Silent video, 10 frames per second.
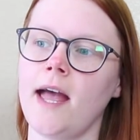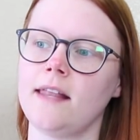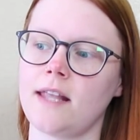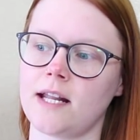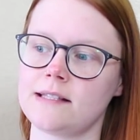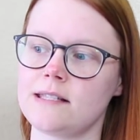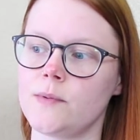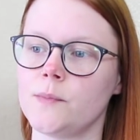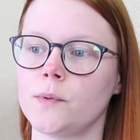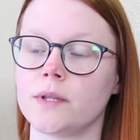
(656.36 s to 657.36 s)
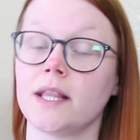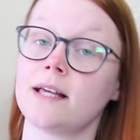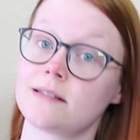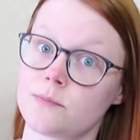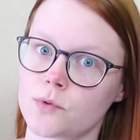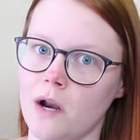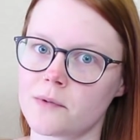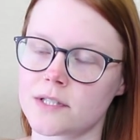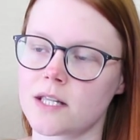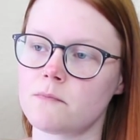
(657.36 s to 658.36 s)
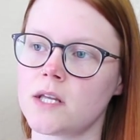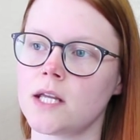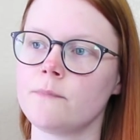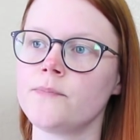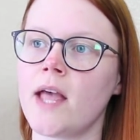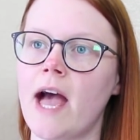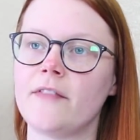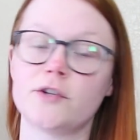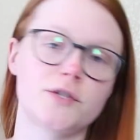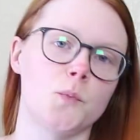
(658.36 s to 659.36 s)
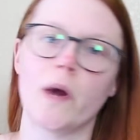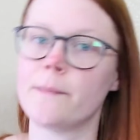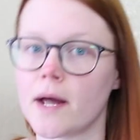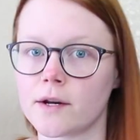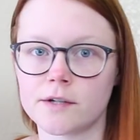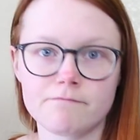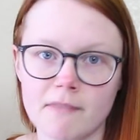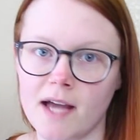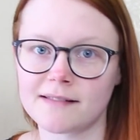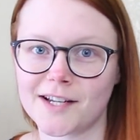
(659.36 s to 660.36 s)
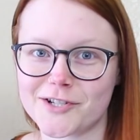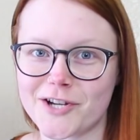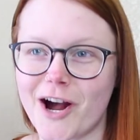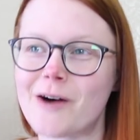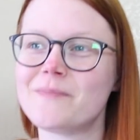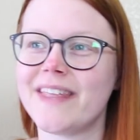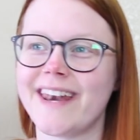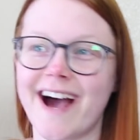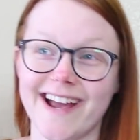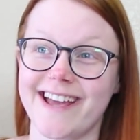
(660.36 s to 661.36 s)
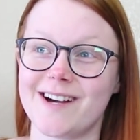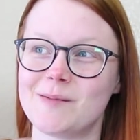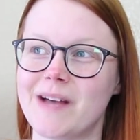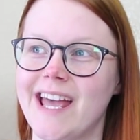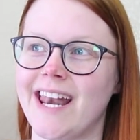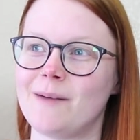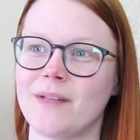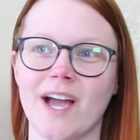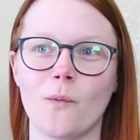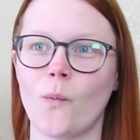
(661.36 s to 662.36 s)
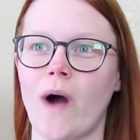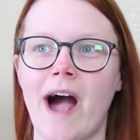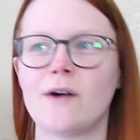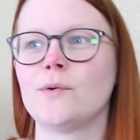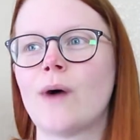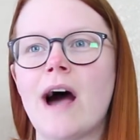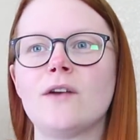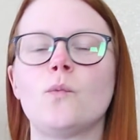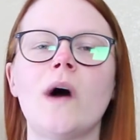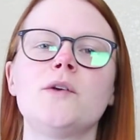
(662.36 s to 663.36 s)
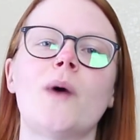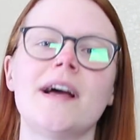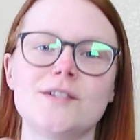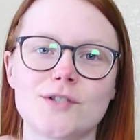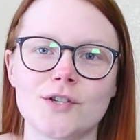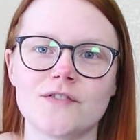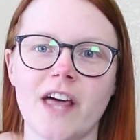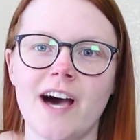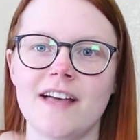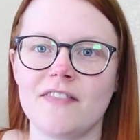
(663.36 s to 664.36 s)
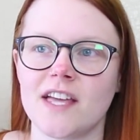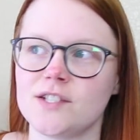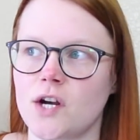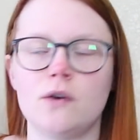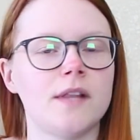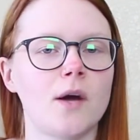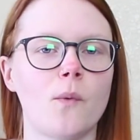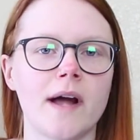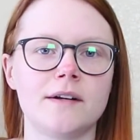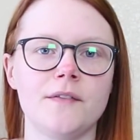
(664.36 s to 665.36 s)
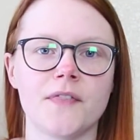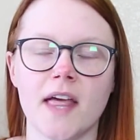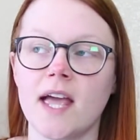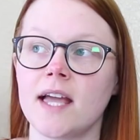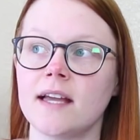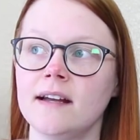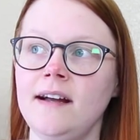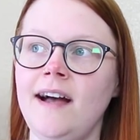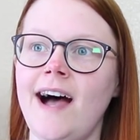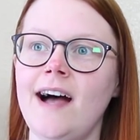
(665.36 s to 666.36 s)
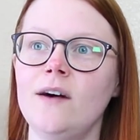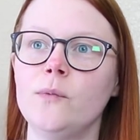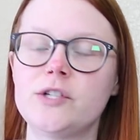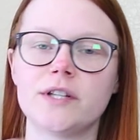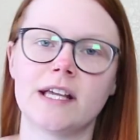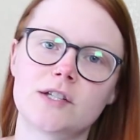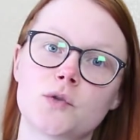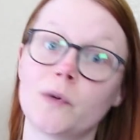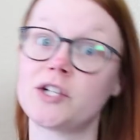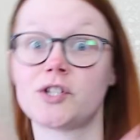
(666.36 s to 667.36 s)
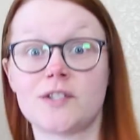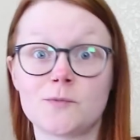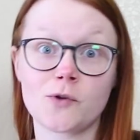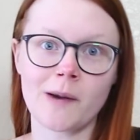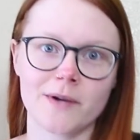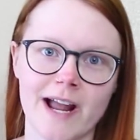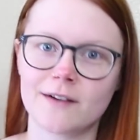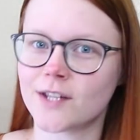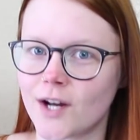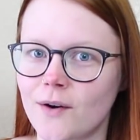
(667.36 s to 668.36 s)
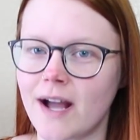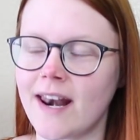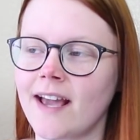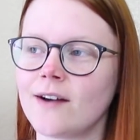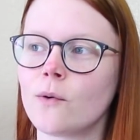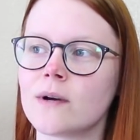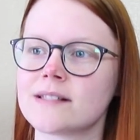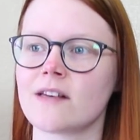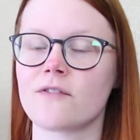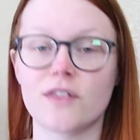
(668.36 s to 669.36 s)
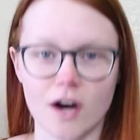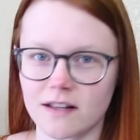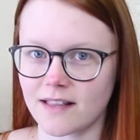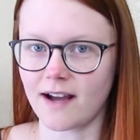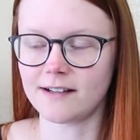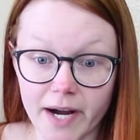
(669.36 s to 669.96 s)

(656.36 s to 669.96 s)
And then I see people with less subscribers than me and they're just way better at job than I am. And I'm like, why do I deserve that? And they don't. Like, why don't they? We should like switch subscriber count, you know? And I always have thought that.